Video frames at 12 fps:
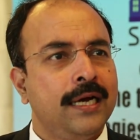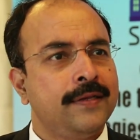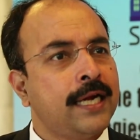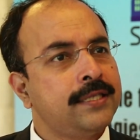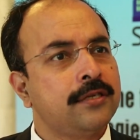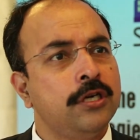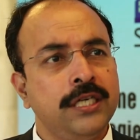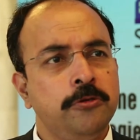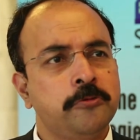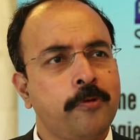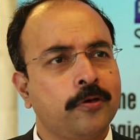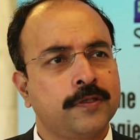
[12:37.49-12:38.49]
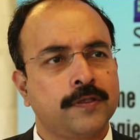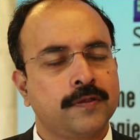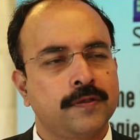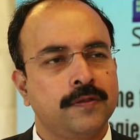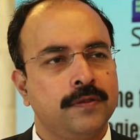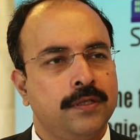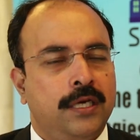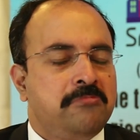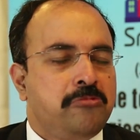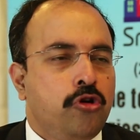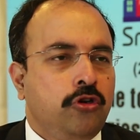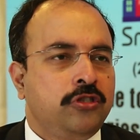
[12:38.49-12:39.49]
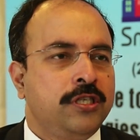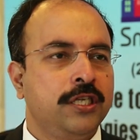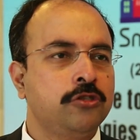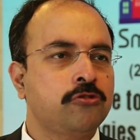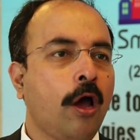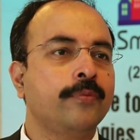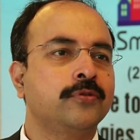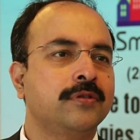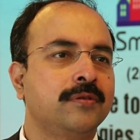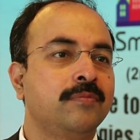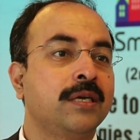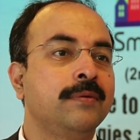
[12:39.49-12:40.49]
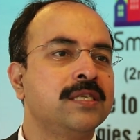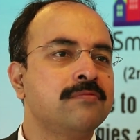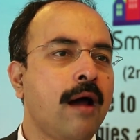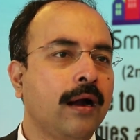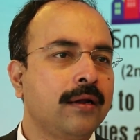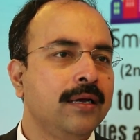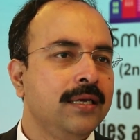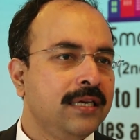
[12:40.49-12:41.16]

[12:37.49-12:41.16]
And that's a continuous process. No city stops becoming smart.